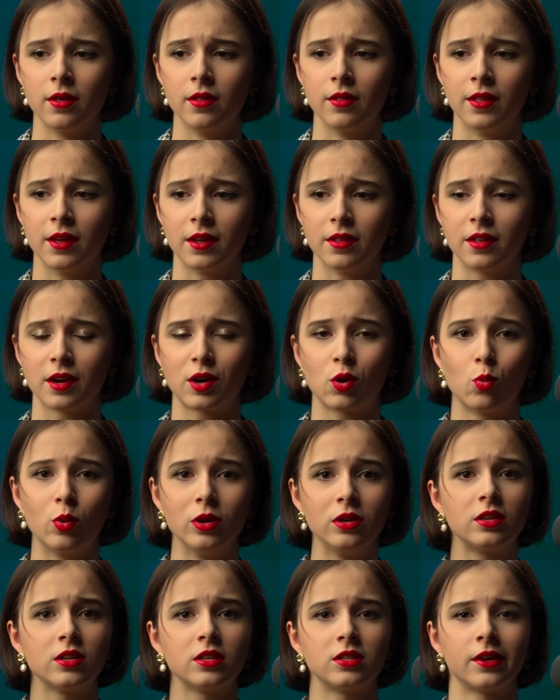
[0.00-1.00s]
the
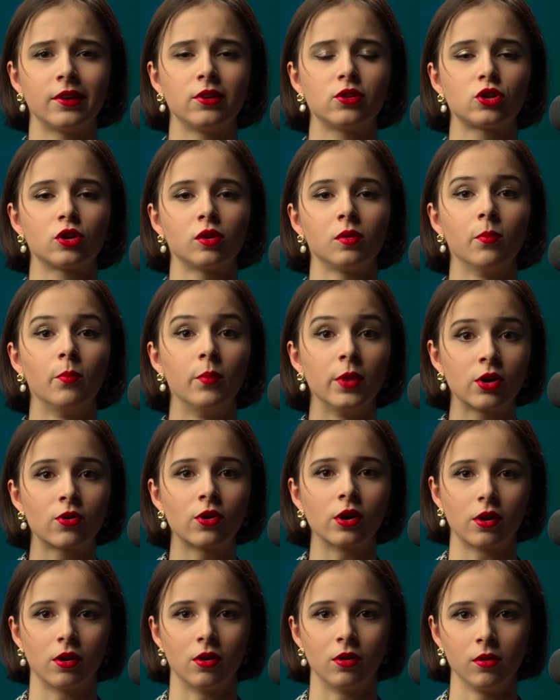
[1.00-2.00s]
quintessential
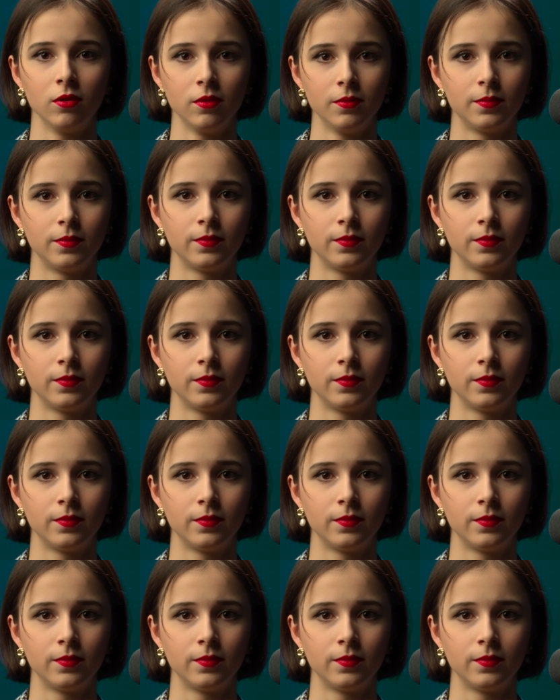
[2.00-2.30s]
miracle.